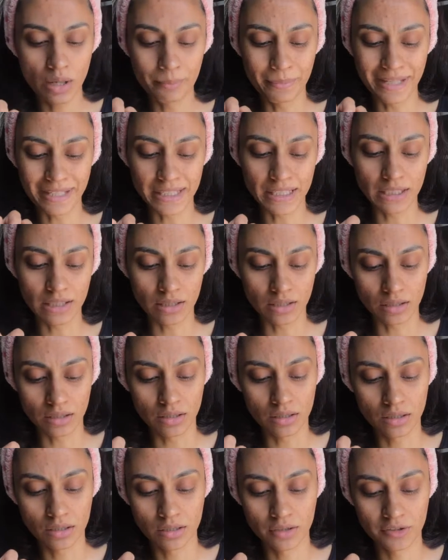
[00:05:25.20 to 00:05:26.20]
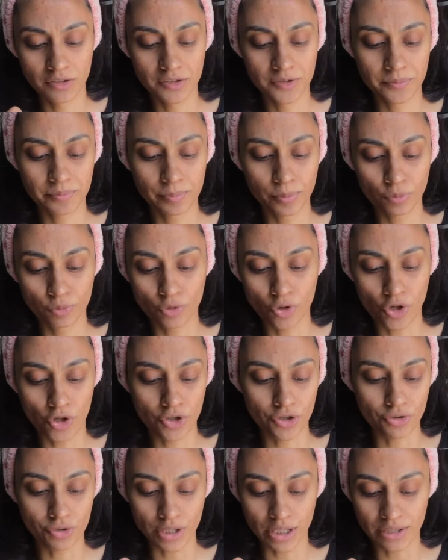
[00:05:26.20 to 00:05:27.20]
metal spoon
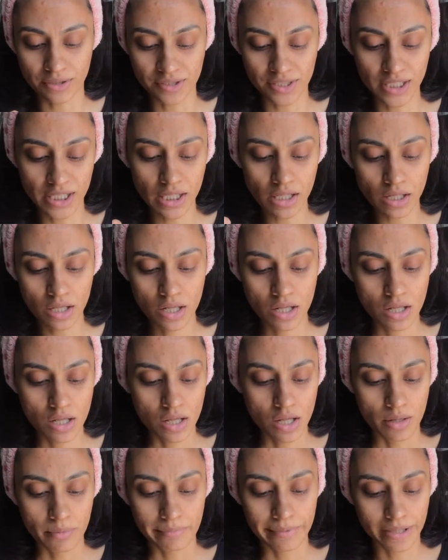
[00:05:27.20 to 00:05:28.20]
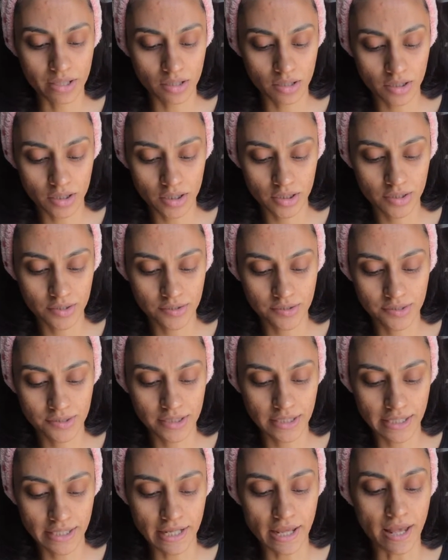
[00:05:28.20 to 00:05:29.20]
or utensil, because
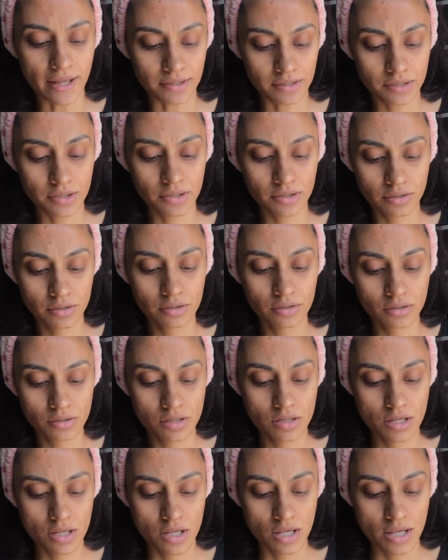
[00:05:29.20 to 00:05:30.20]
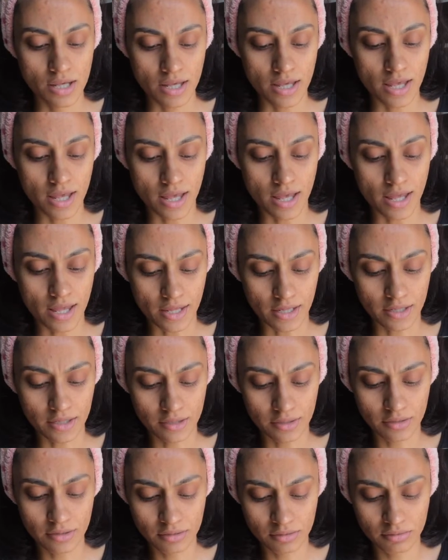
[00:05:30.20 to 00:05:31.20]
they react.
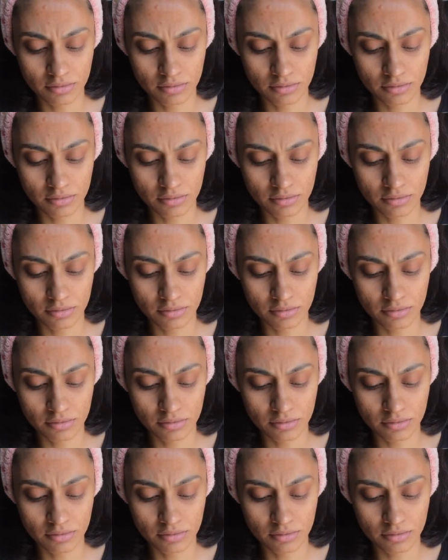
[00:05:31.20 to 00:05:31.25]
And